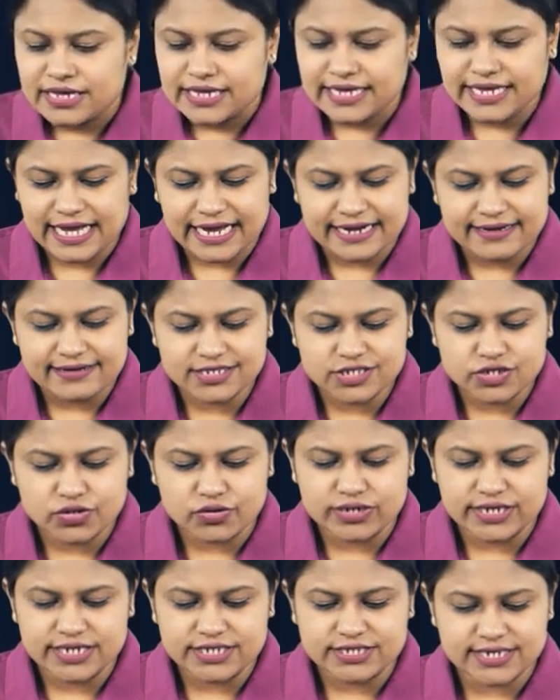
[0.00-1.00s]
he handles
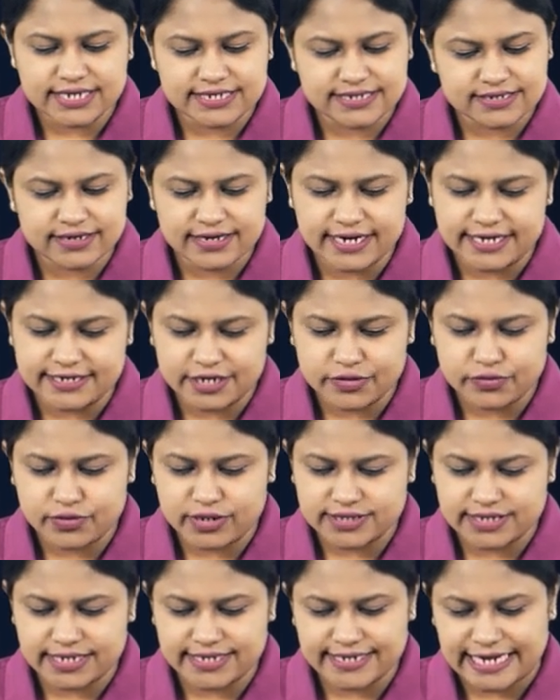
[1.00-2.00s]
only GST related
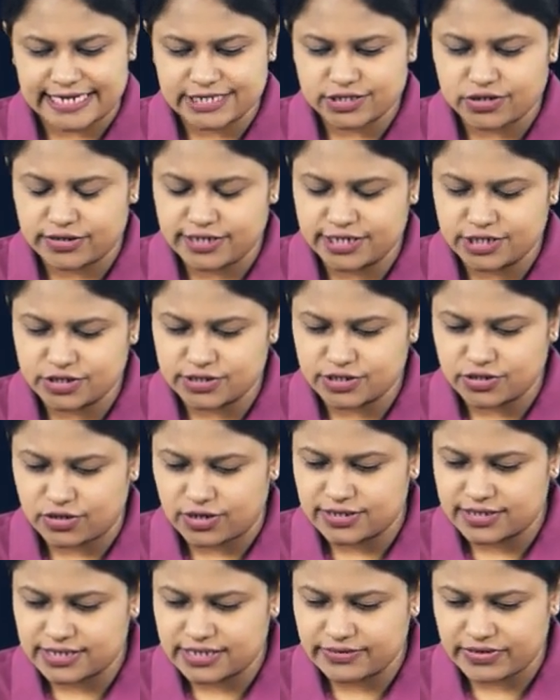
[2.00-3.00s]
works and tax audits. It's
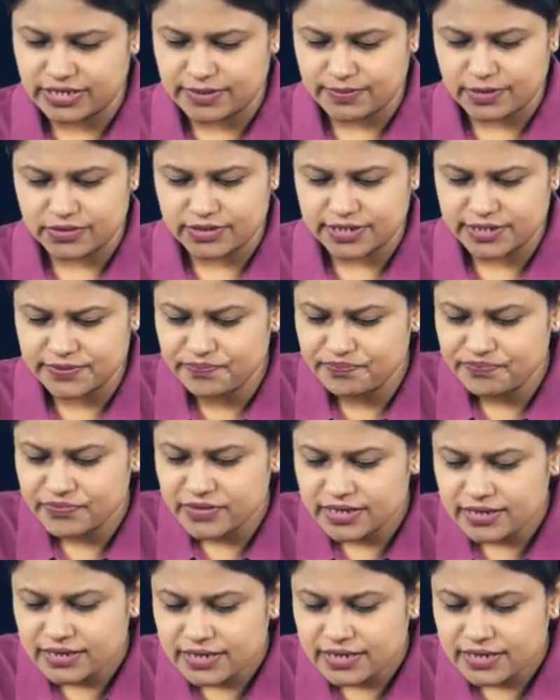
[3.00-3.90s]
all given about him.